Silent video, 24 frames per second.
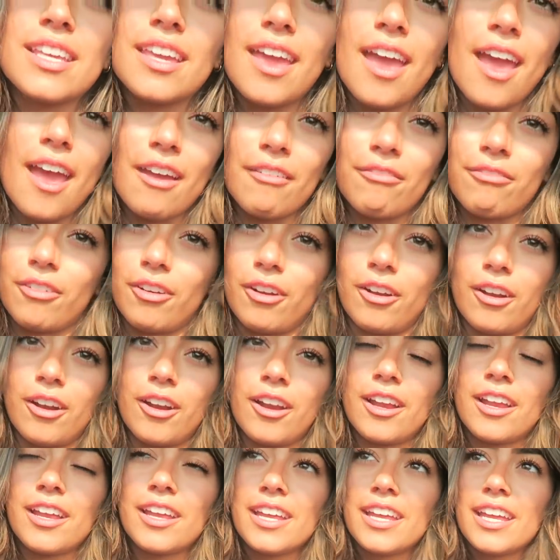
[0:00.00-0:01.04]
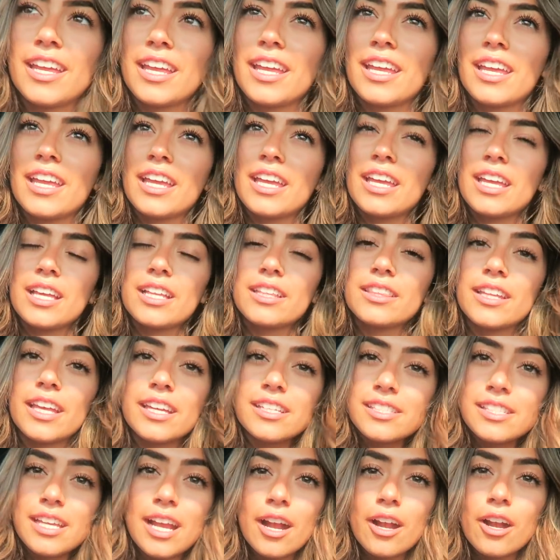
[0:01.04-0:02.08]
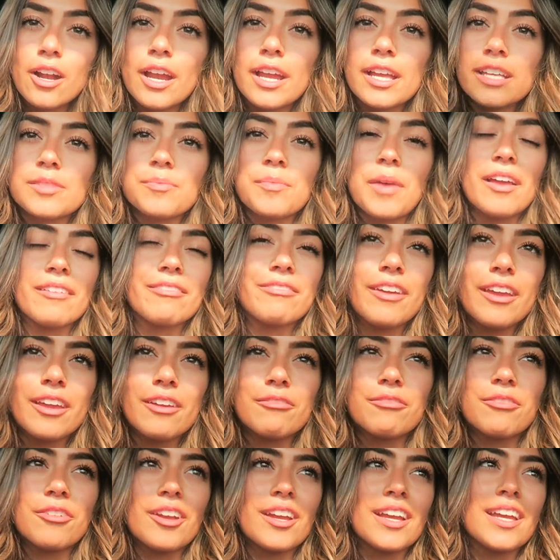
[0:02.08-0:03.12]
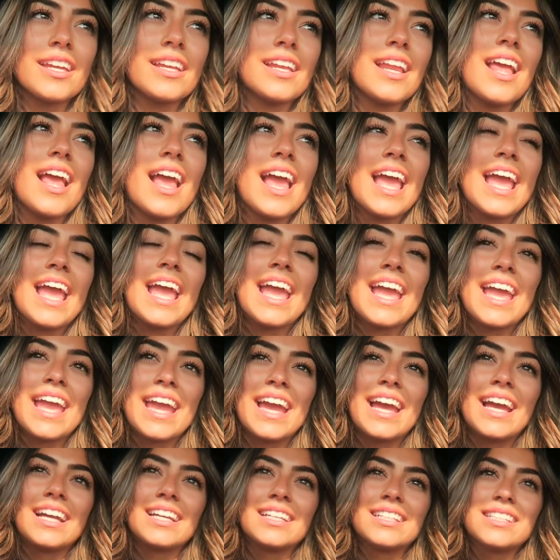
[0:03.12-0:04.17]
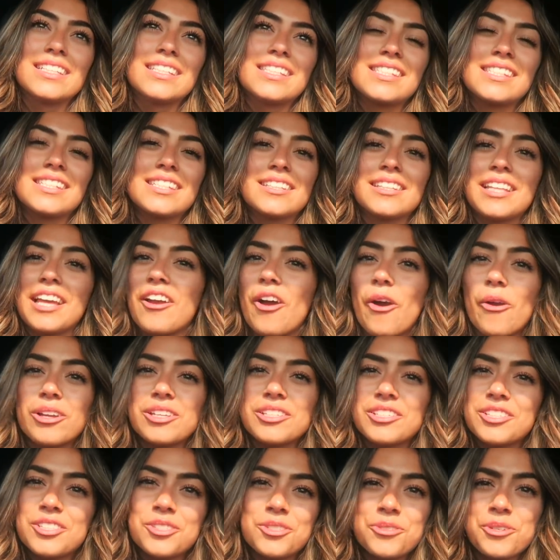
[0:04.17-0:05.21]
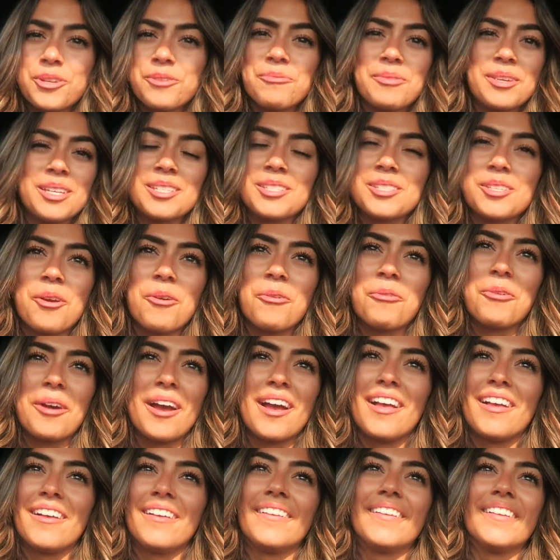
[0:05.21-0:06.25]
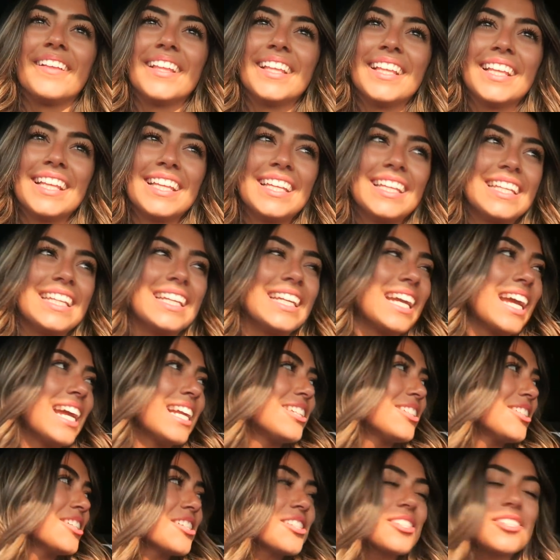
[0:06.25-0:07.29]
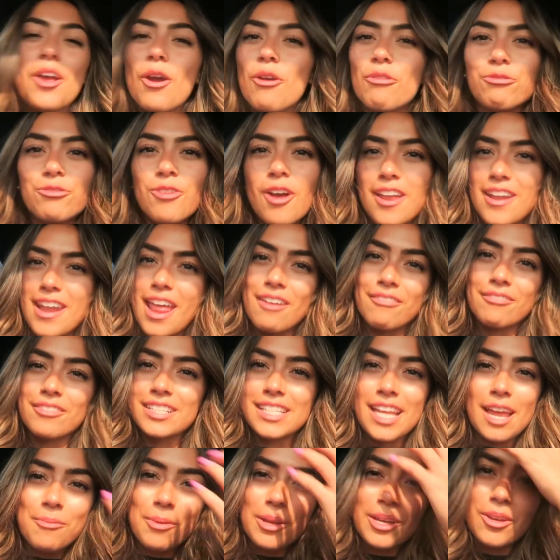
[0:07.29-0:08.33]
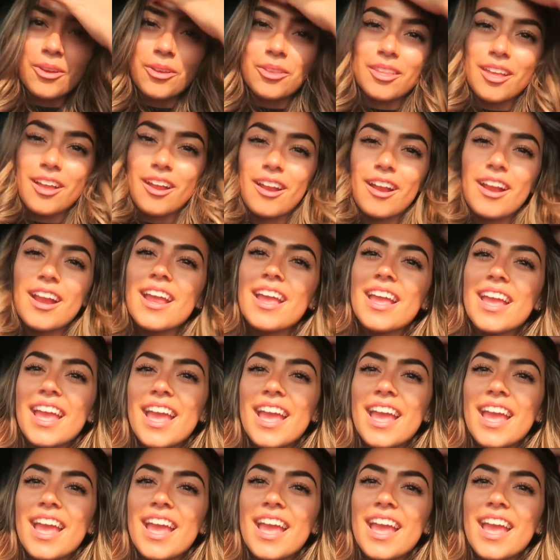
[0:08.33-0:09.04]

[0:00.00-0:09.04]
thing ever. Laced hair is my favorite and they always just treat me so well. It's just so fun every time I go there.